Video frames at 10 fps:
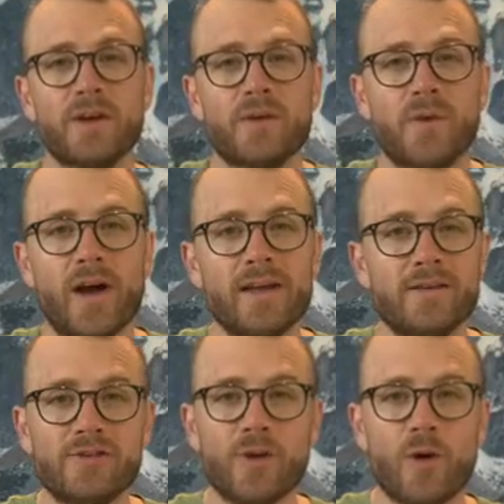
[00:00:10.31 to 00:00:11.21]
right?
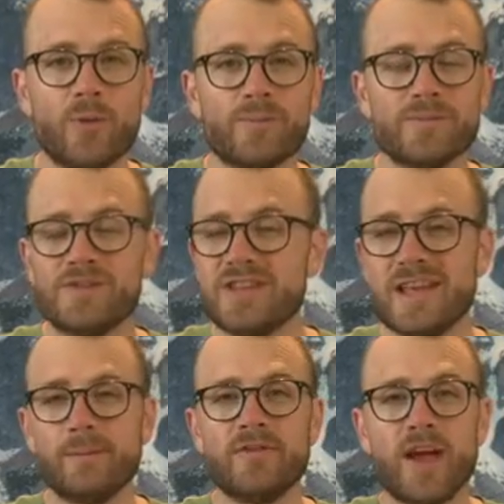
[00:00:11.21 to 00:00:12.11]
So
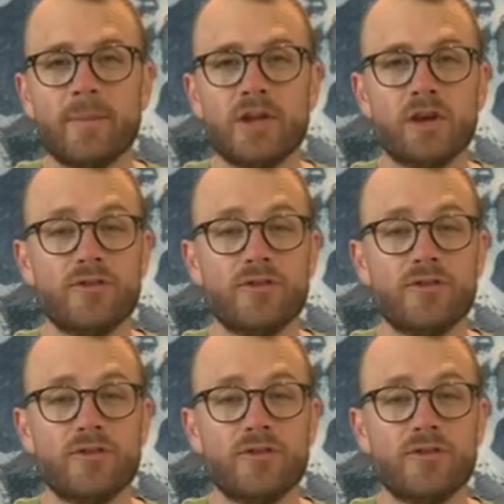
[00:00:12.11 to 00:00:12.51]
Tim W.